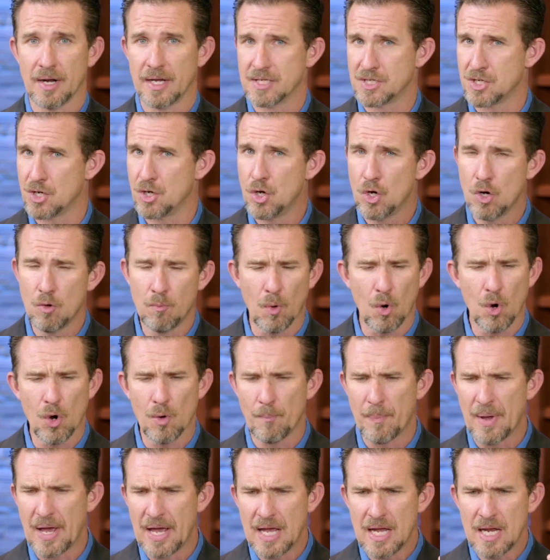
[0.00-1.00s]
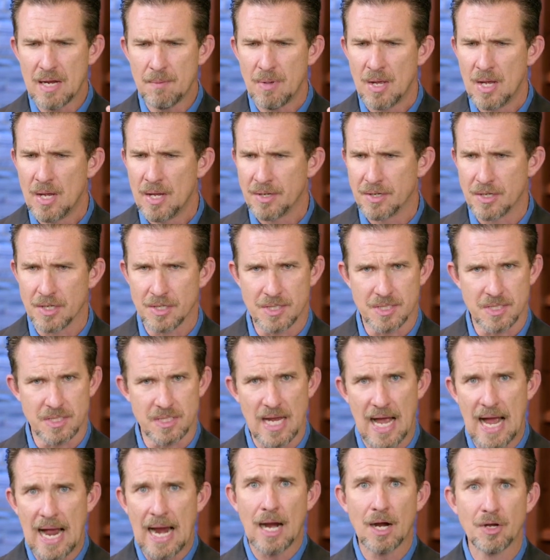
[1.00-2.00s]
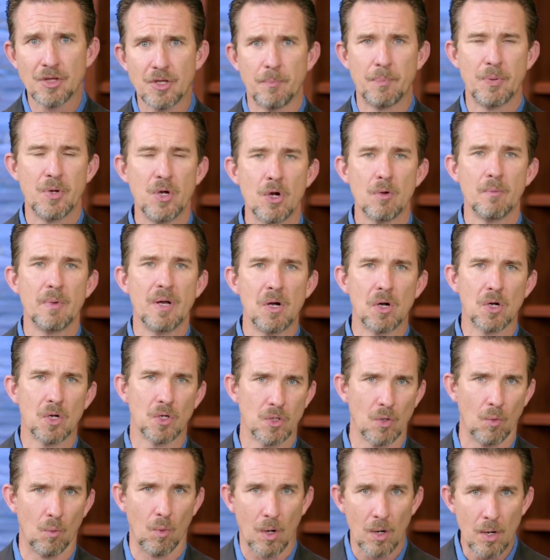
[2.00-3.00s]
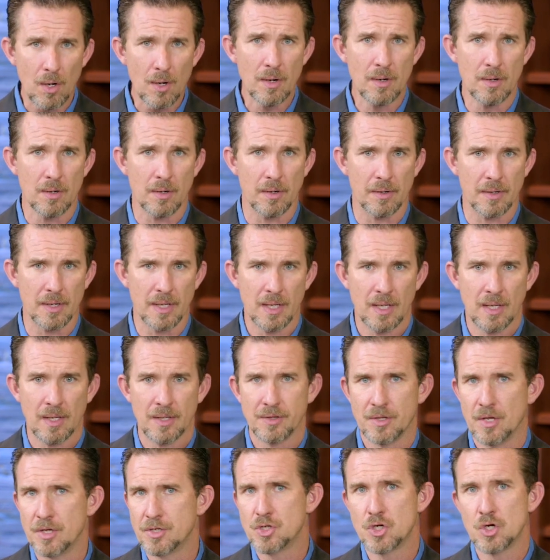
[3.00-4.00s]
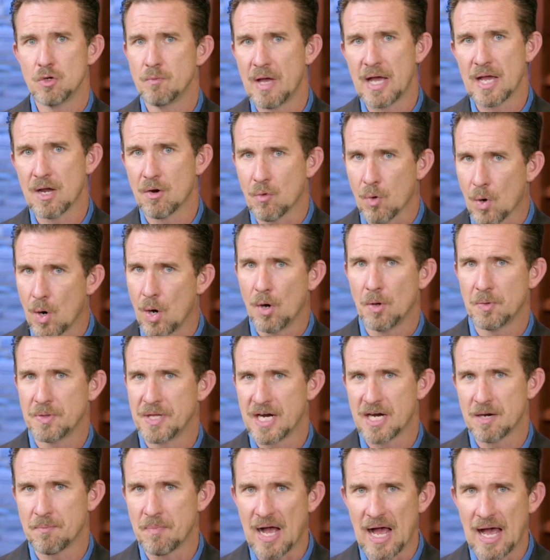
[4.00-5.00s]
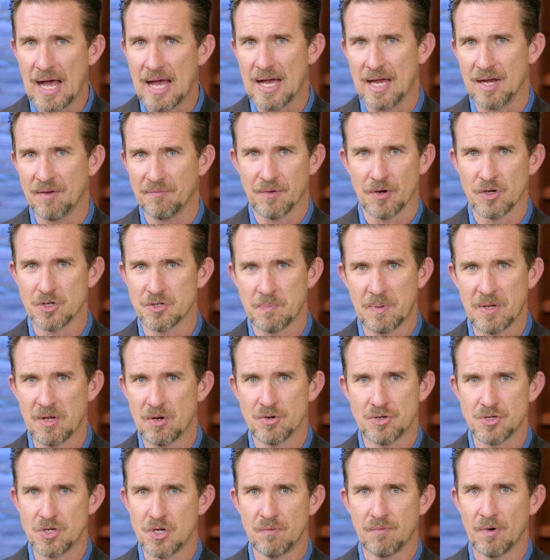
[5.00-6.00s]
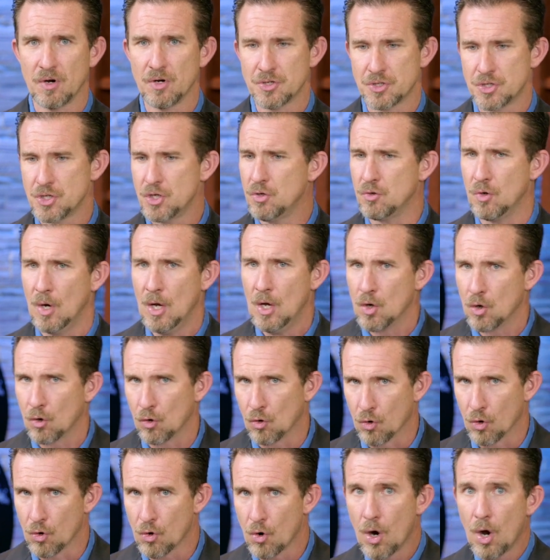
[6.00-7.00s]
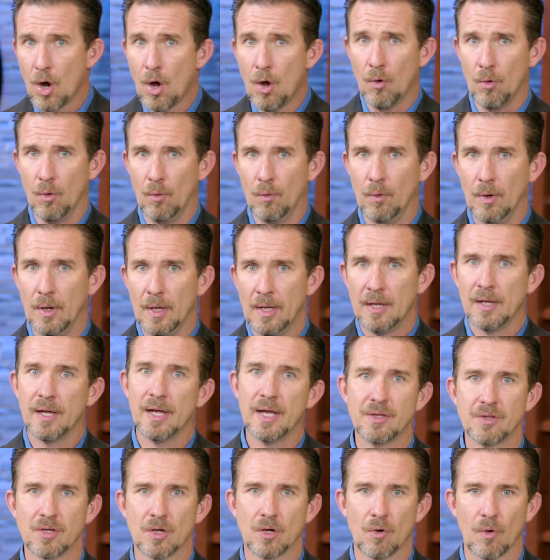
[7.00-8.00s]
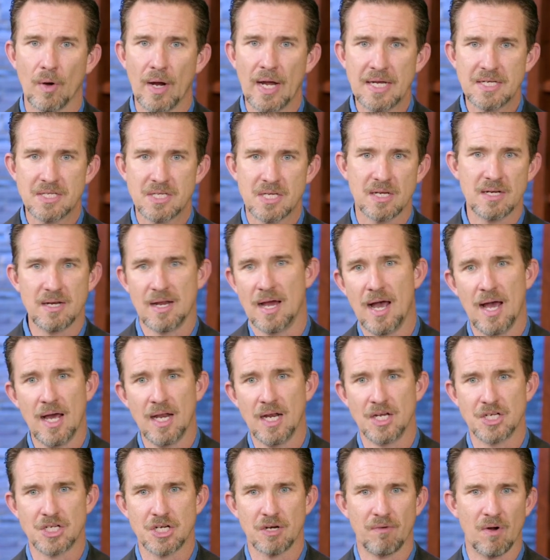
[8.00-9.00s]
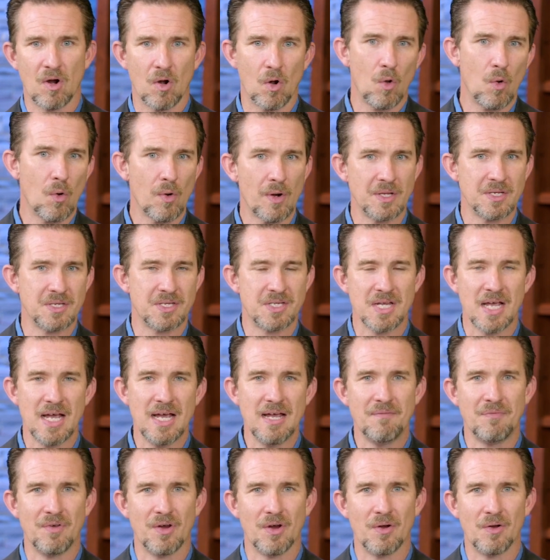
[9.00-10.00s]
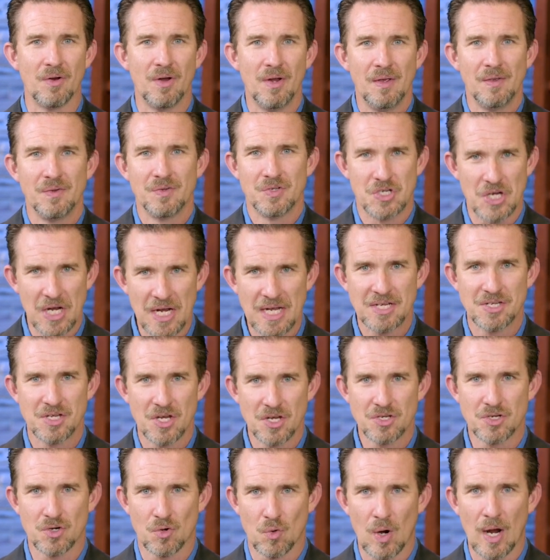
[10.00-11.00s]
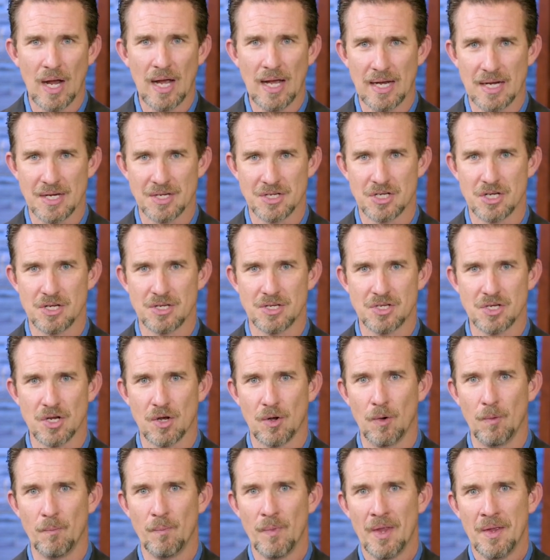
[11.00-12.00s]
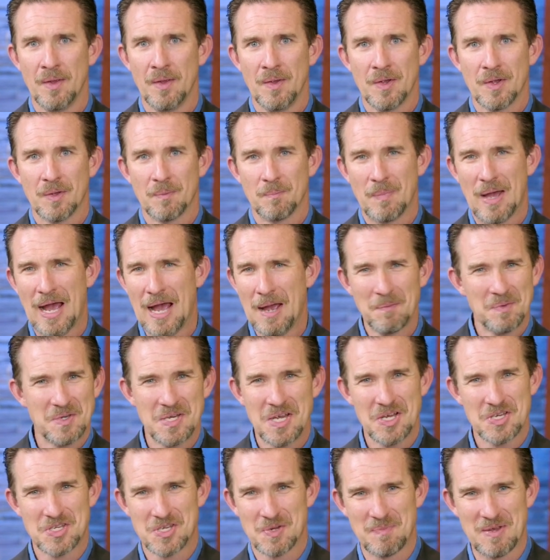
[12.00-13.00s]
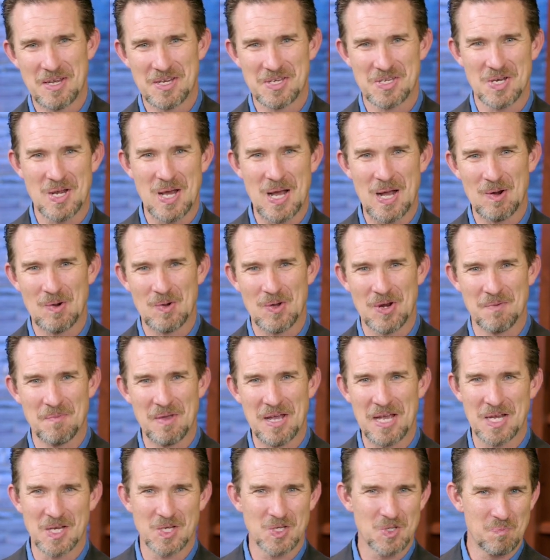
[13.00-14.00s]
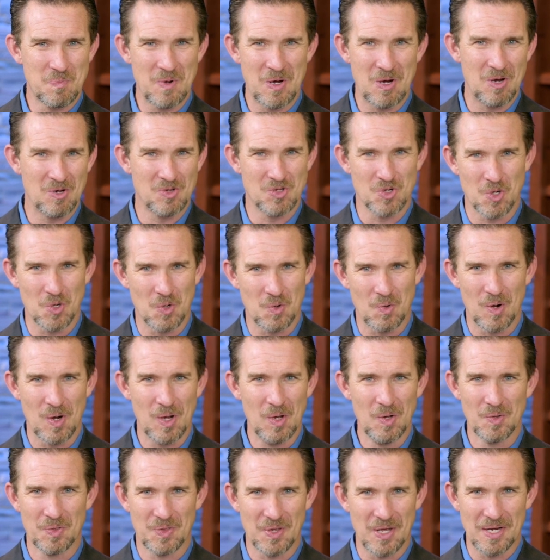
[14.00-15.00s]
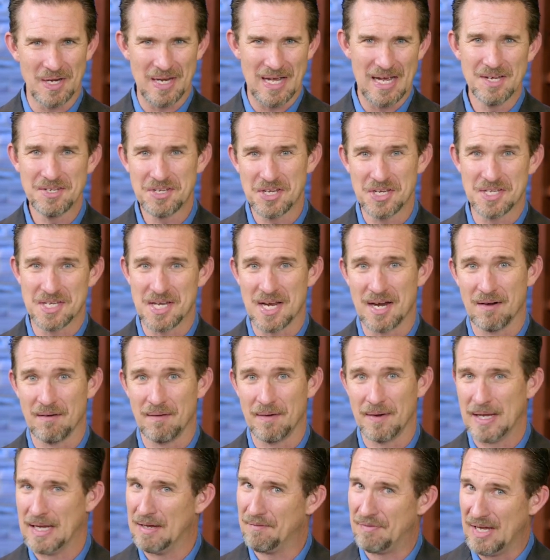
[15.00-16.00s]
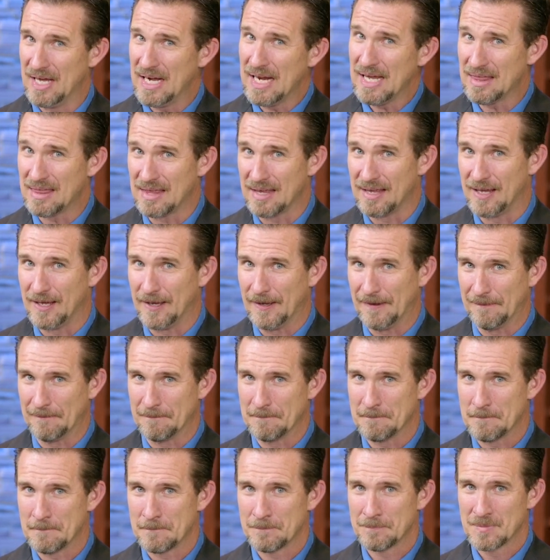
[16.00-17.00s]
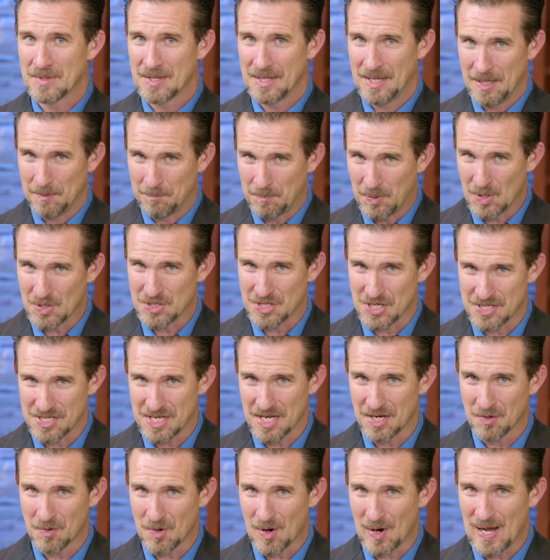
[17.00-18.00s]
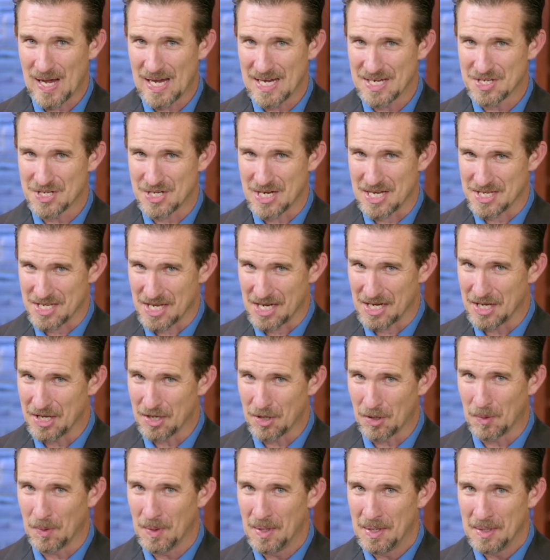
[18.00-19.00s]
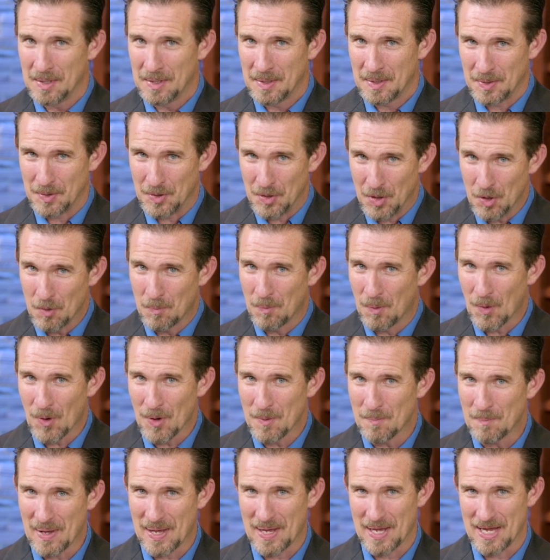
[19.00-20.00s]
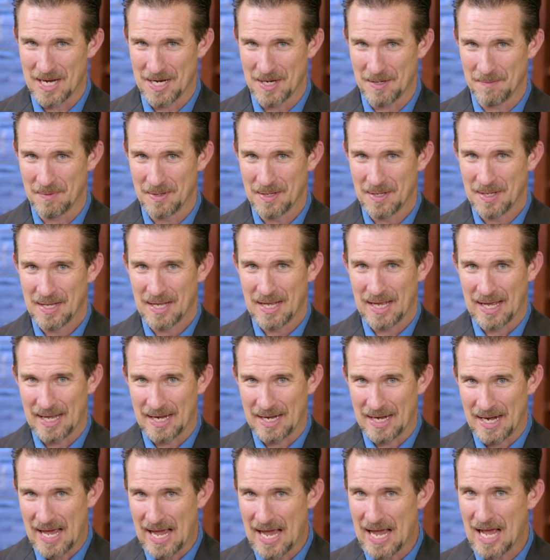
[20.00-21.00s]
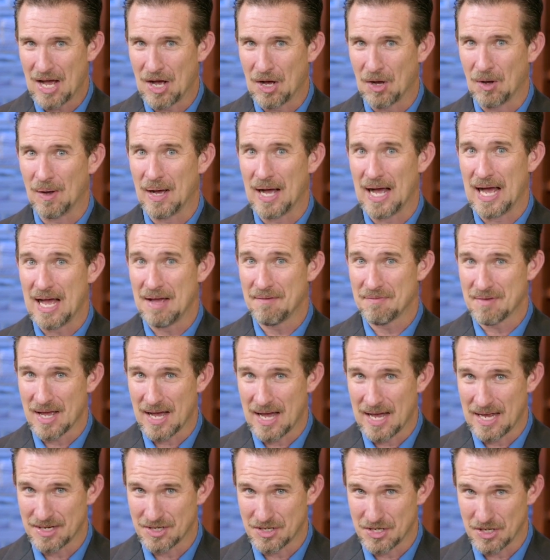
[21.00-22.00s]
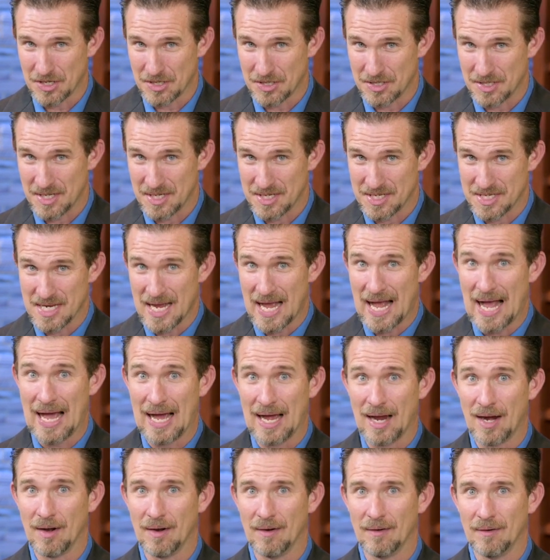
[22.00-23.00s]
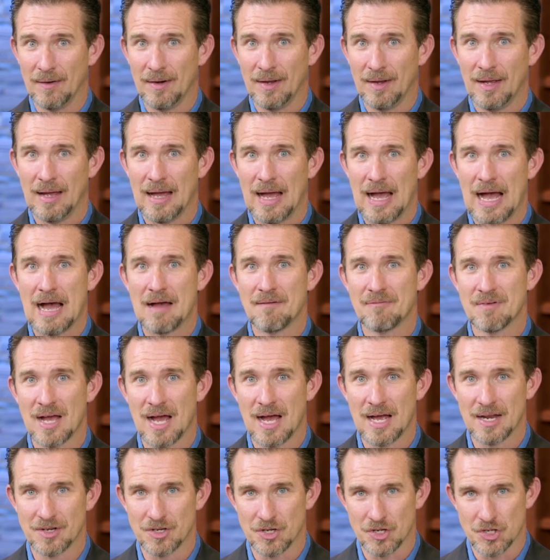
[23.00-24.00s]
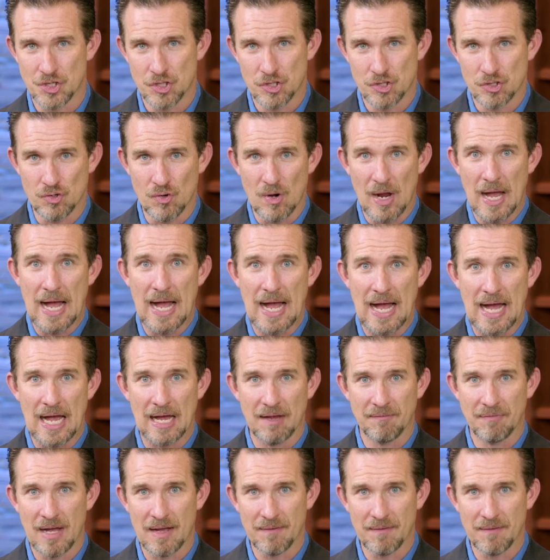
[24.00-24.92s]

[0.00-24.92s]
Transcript: As a newborn babe, desire the pure milk of the word that you may grow thereby. 1 Peter 2, verse 2. Grow in the grace and knowledge of our Lord and Savior, Jesus Christ. And so, baptism is not going to make spiritual growth unnecessary. If anything, it puts us in Christ as a little newborn babe. And now I've got to desire I've got to strive.